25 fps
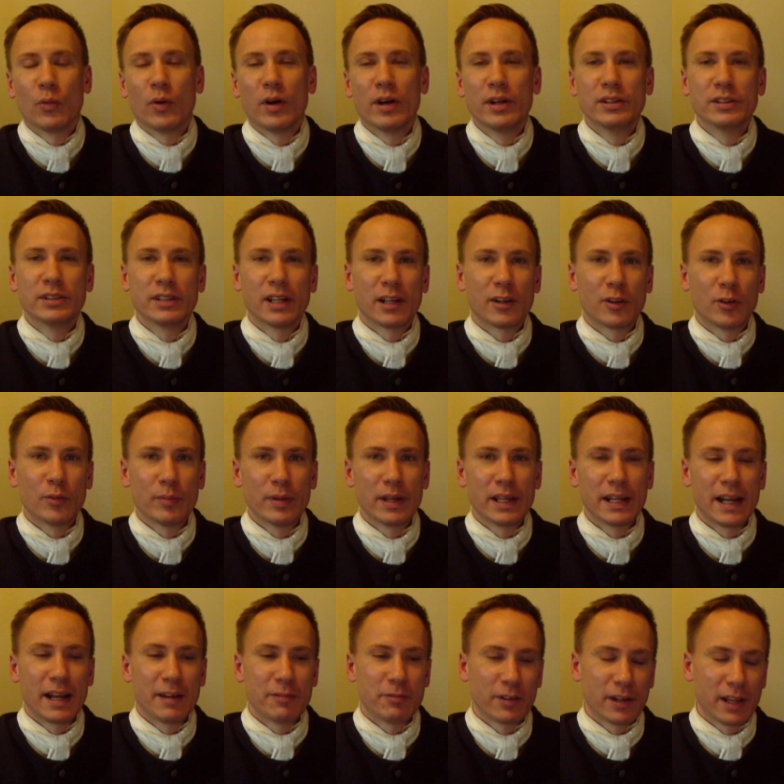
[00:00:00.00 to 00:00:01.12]
One gentleman,
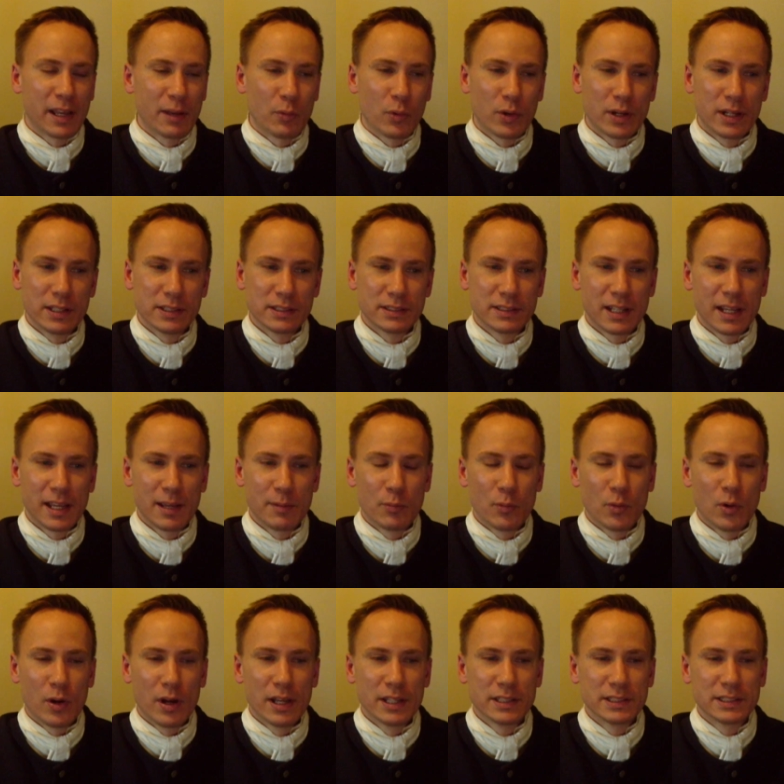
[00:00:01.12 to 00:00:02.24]
I forget what his name
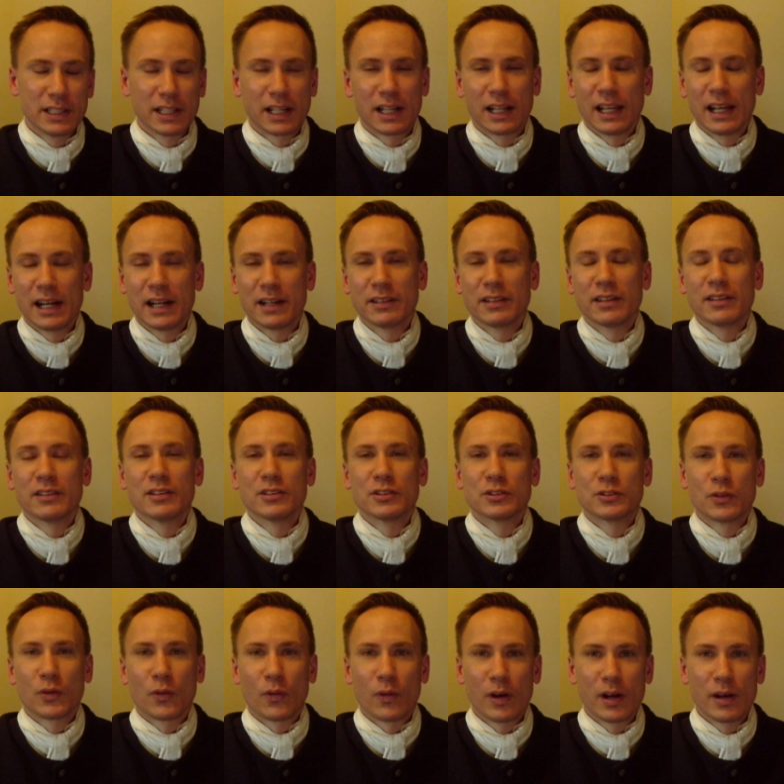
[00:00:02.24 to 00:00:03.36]
was, declared that the
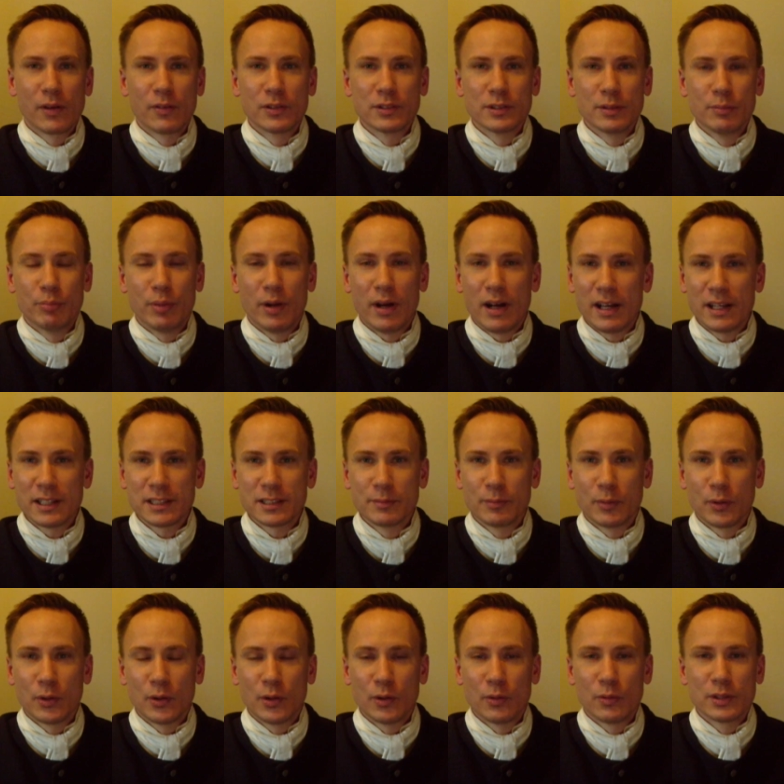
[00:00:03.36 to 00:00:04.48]
story was
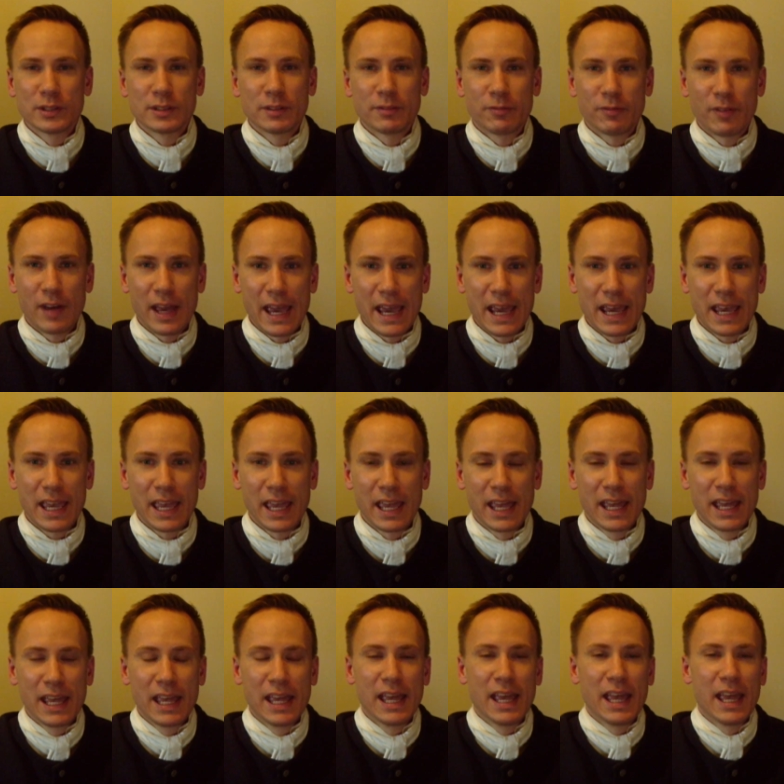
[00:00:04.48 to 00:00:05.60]
impossible, it was a fake,
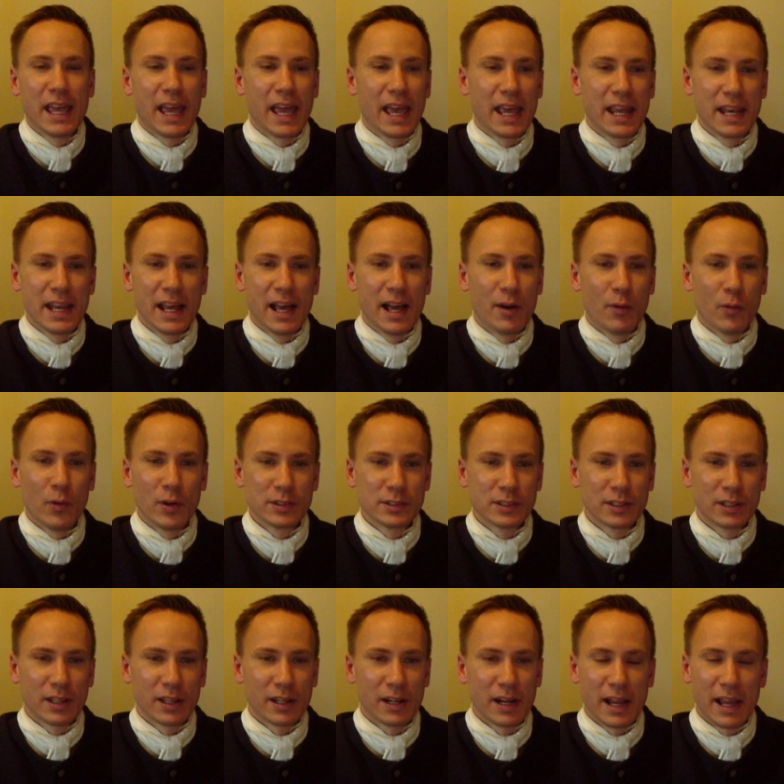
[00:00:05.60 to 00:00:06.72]
and uh,
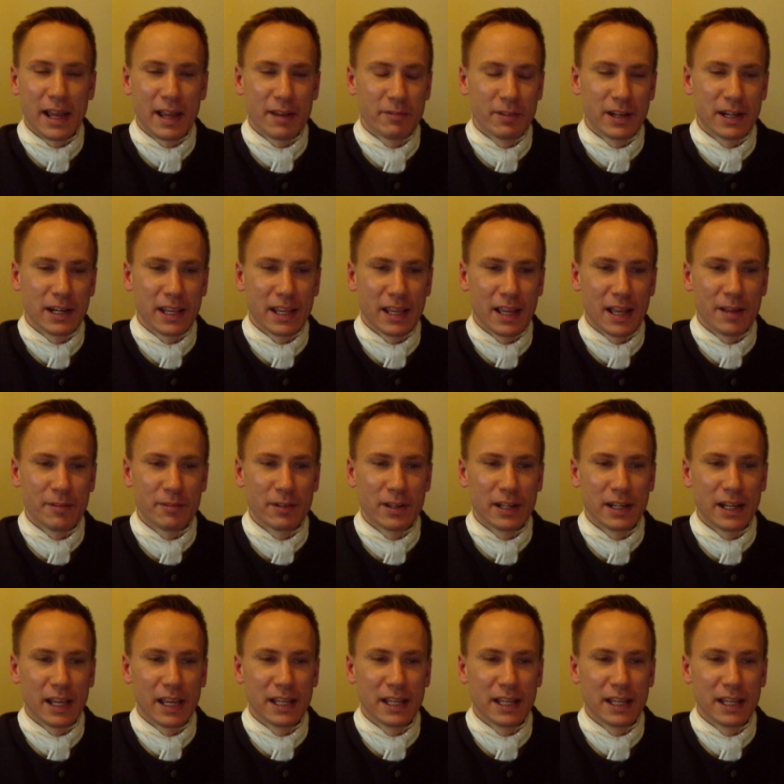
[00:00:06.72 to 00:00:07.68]
wasn't going to have any of it.